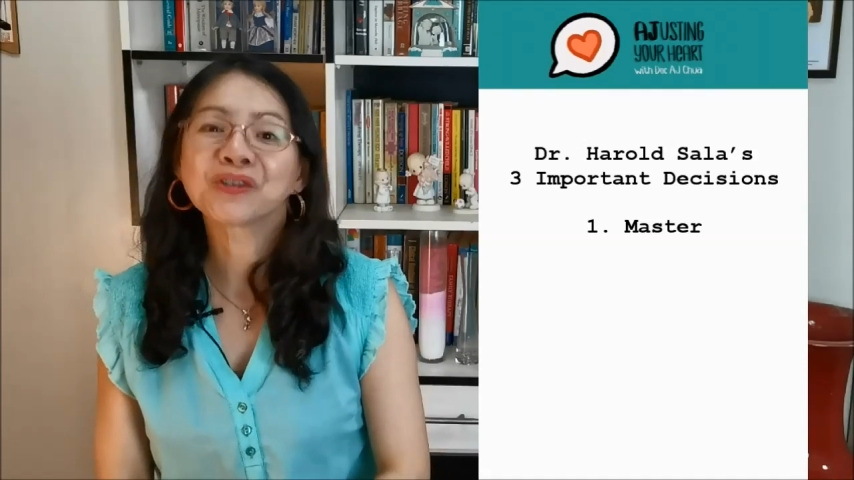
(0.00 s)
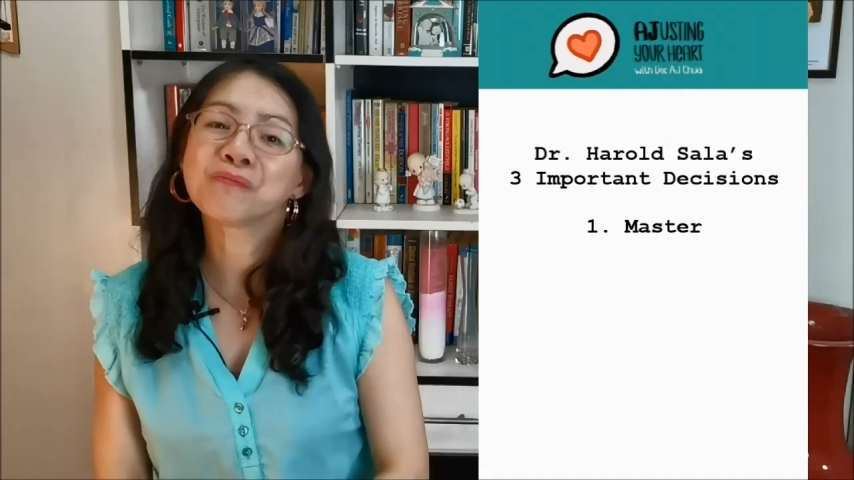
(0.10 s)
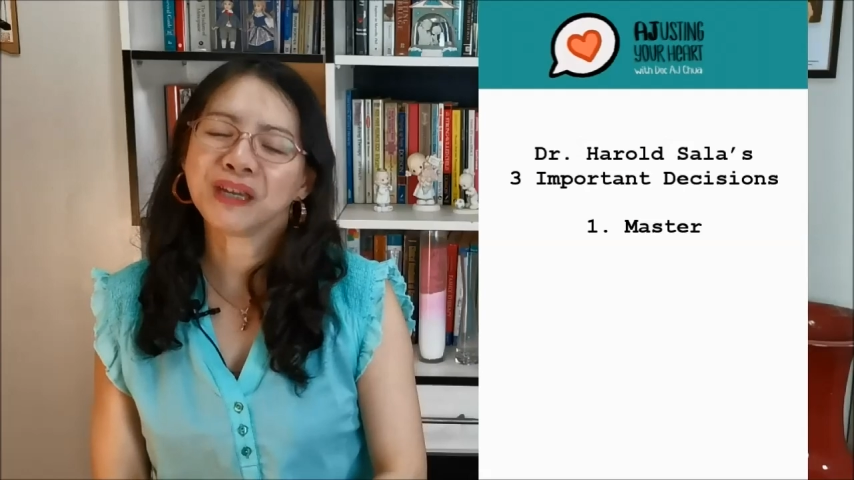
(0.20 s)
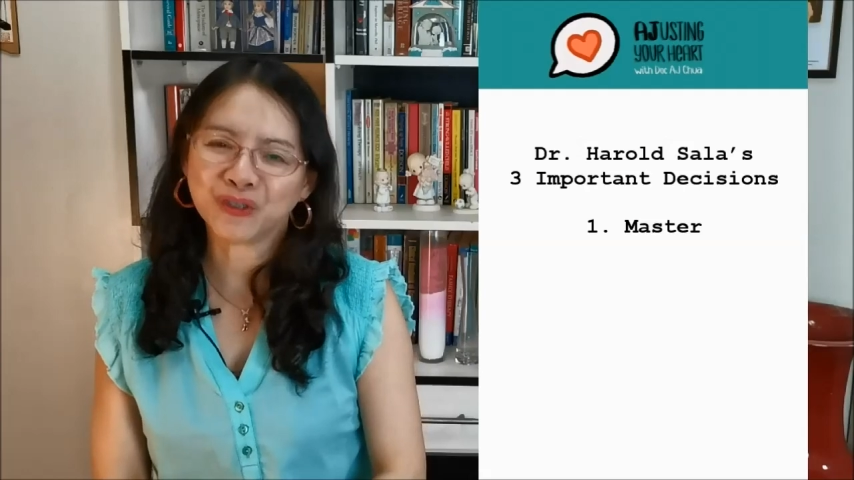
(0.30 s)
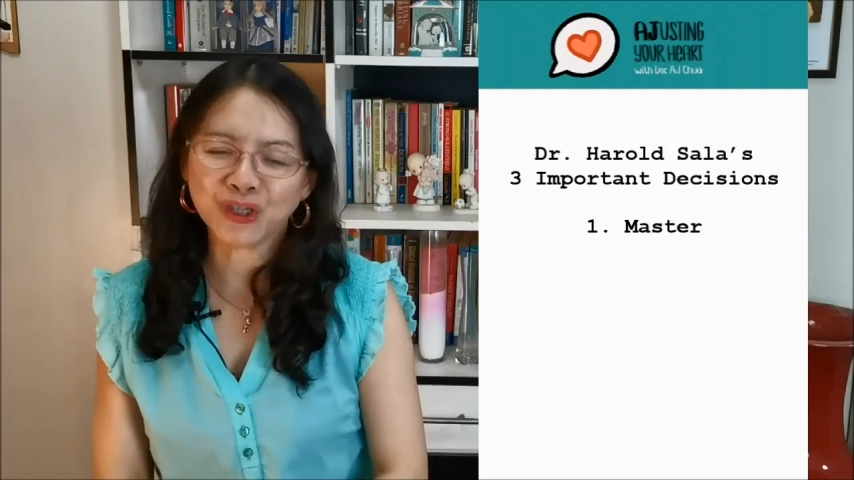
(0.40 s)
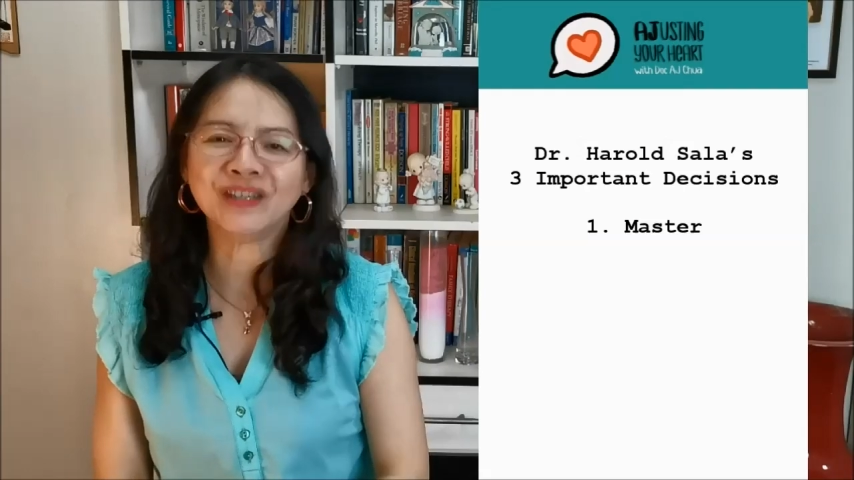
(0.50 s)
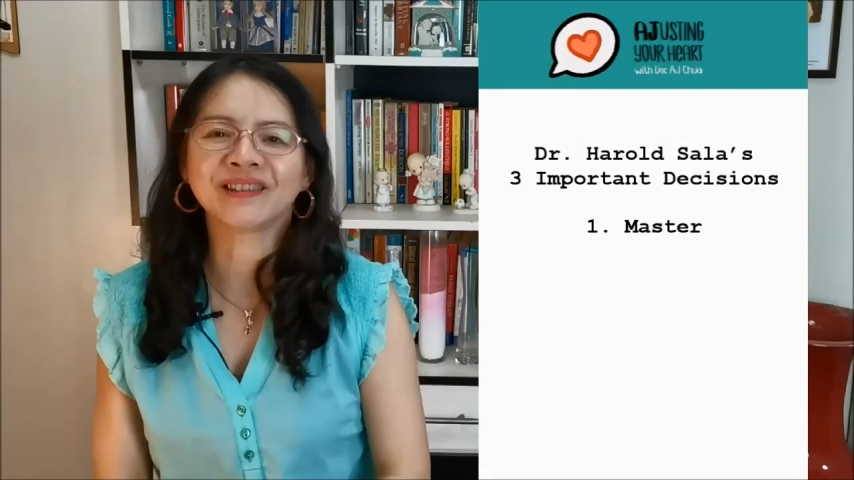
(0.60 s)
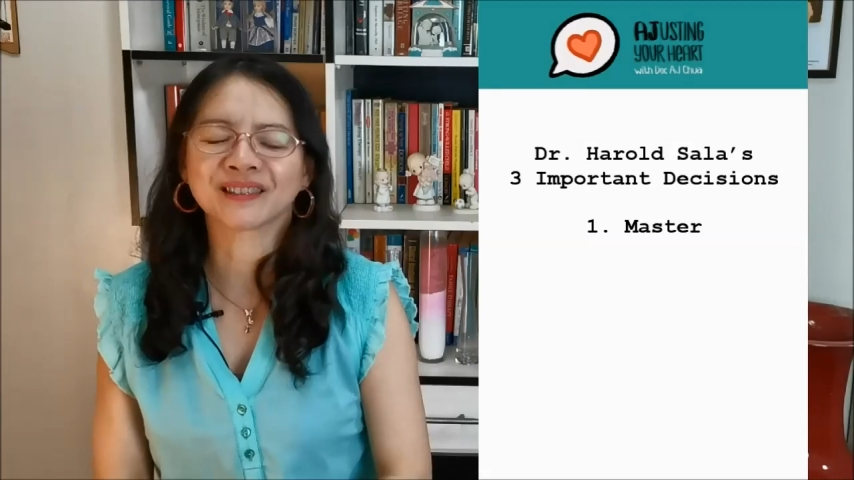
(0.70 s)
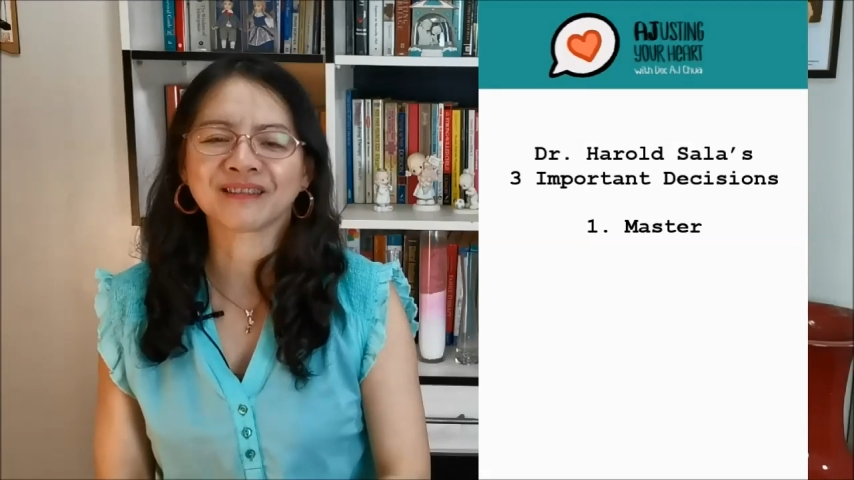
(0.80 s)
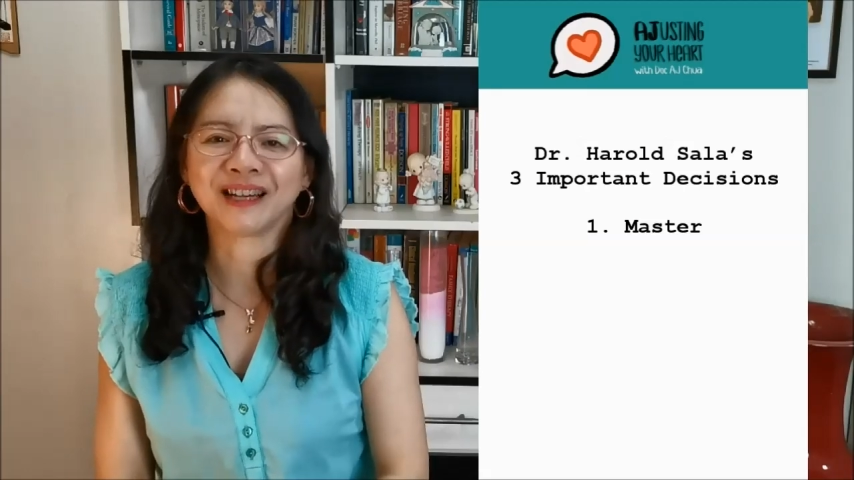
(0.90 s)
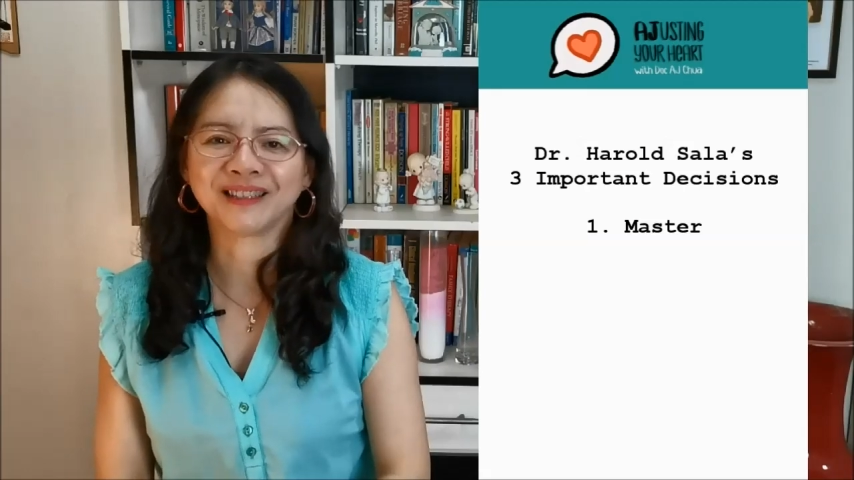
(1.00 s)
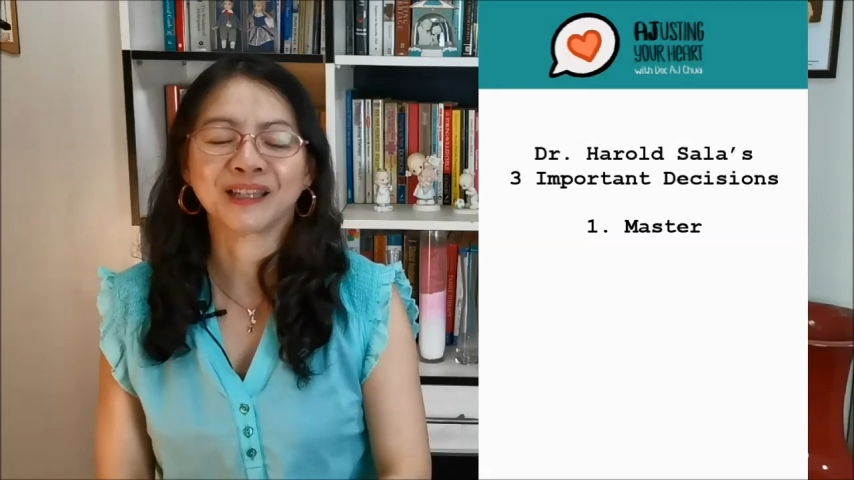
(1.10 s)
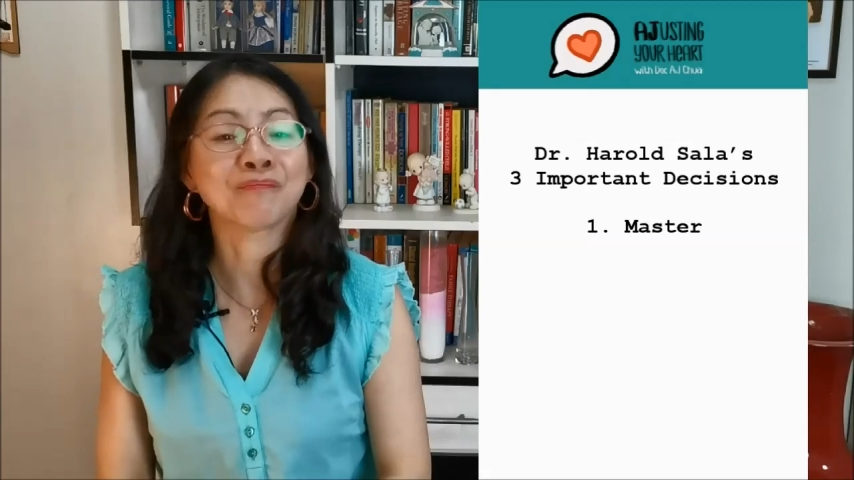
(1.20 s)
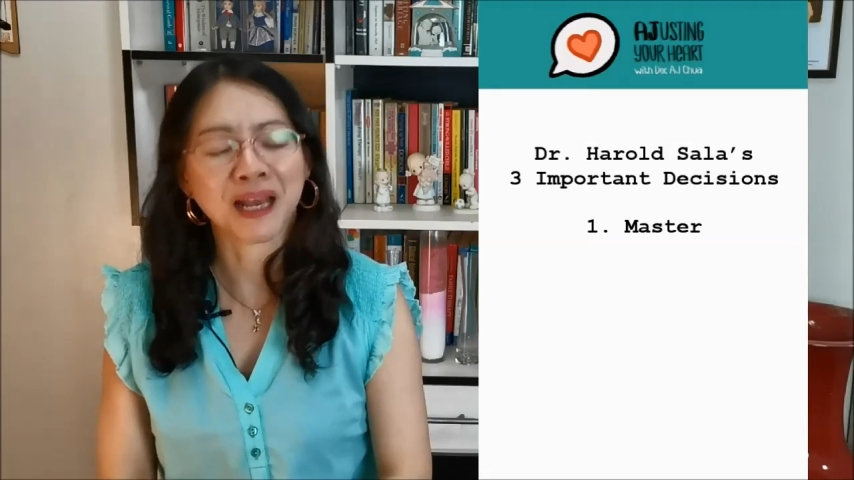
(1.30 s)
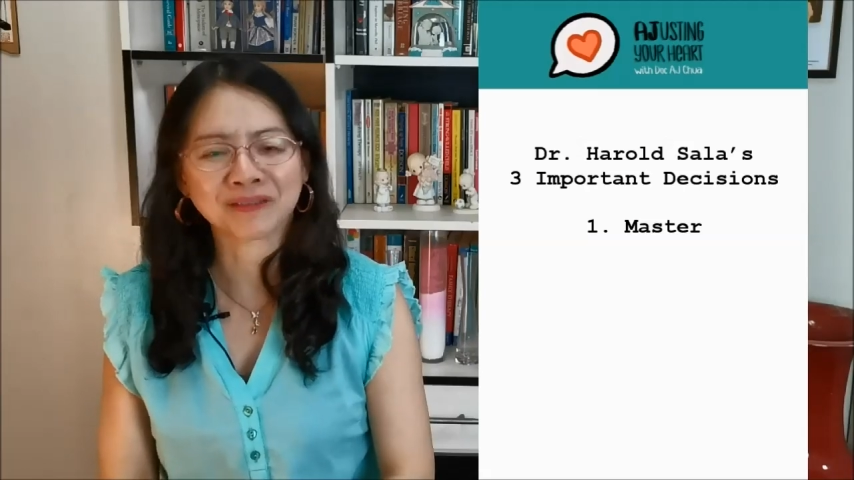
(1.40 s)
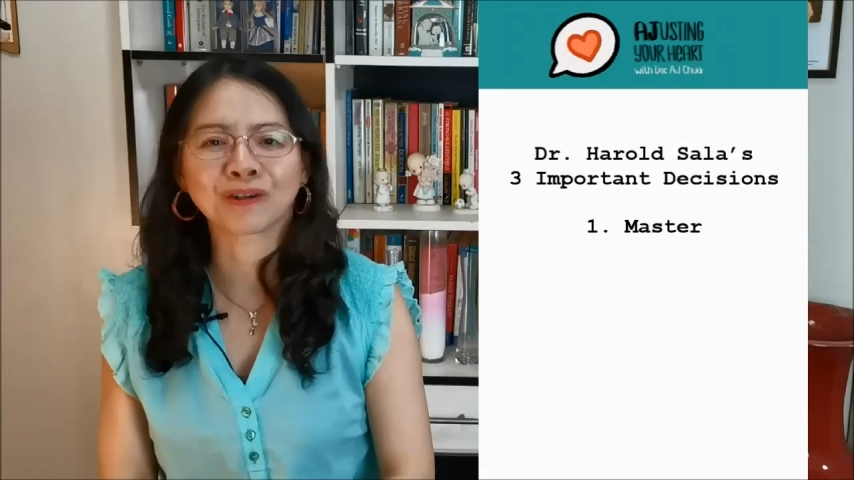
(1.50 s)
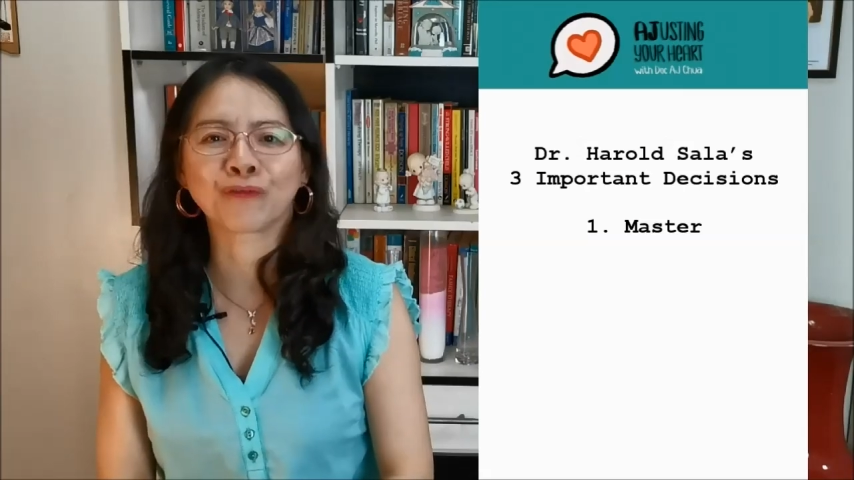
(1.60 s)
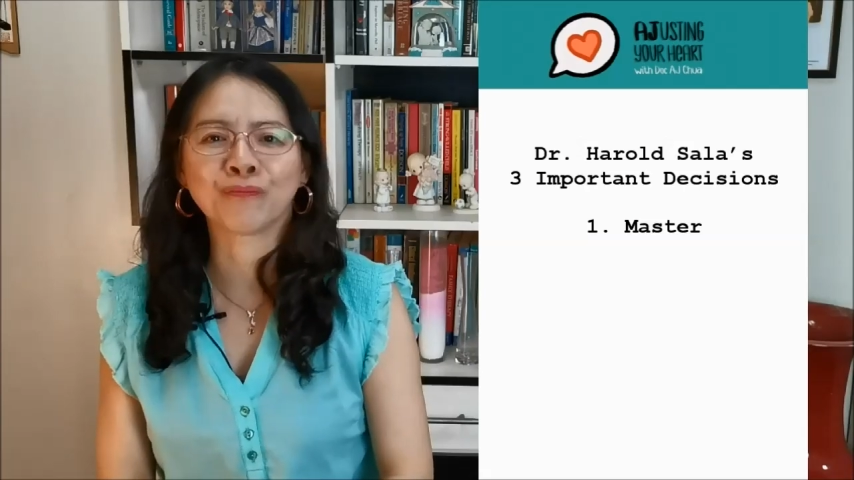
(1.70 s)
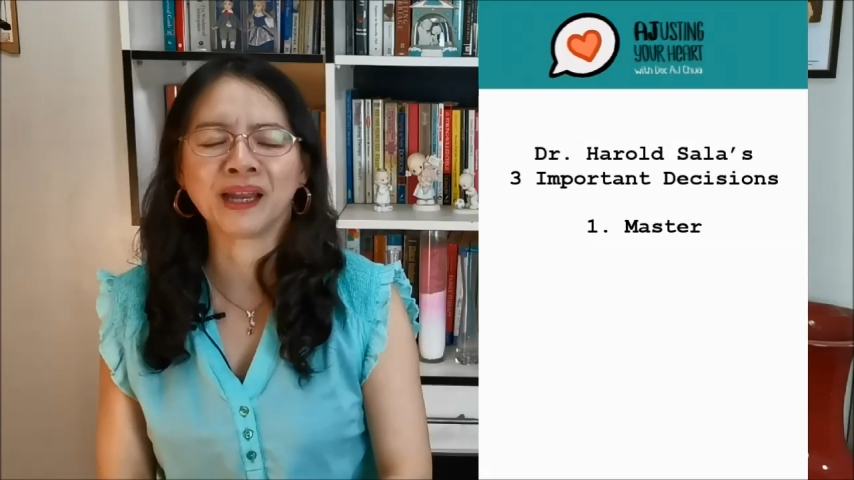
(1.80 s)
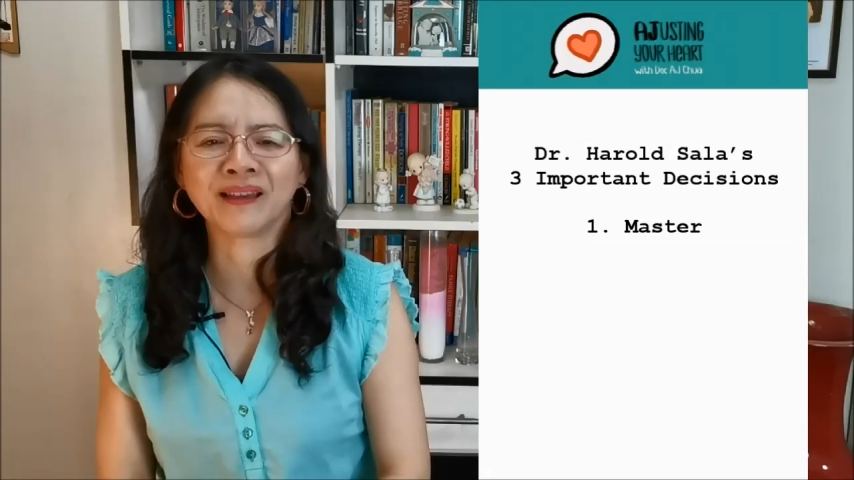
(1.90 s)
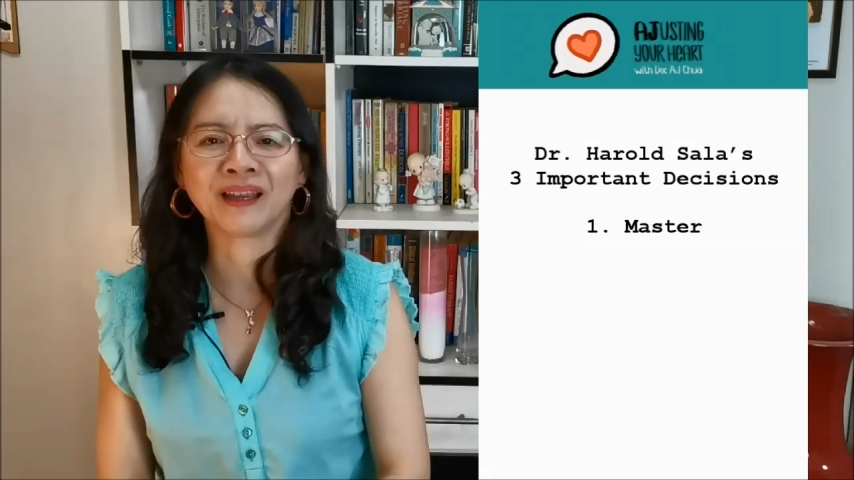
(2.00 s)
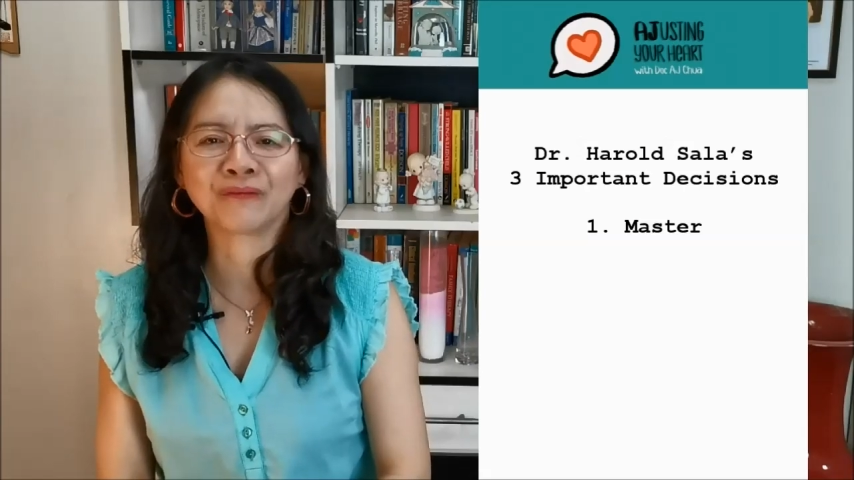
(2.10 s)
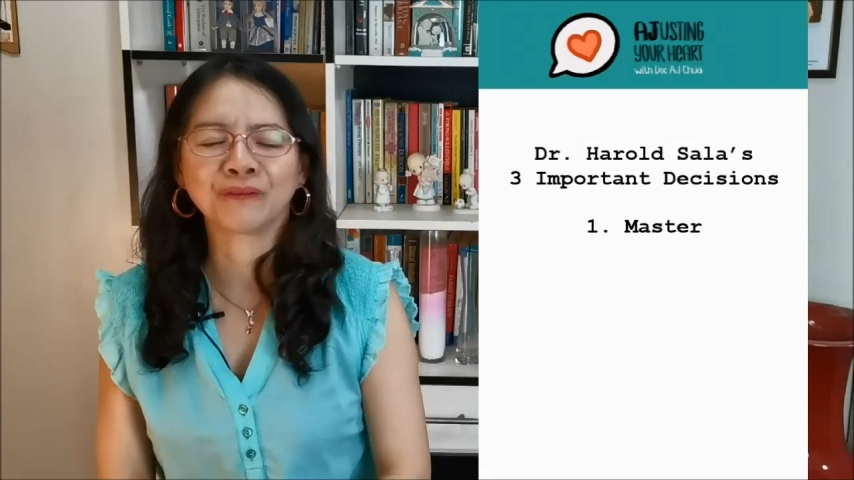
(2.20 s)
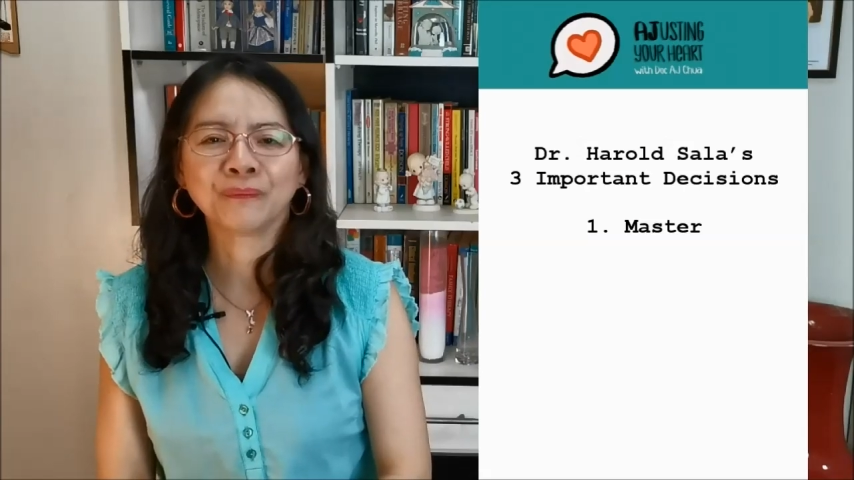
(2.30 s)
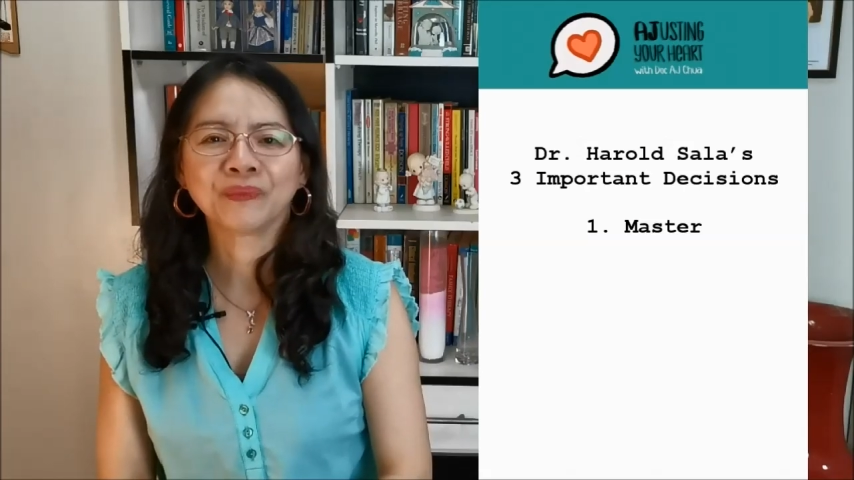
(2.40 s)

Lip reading: to make Jesus Christ the master of my life.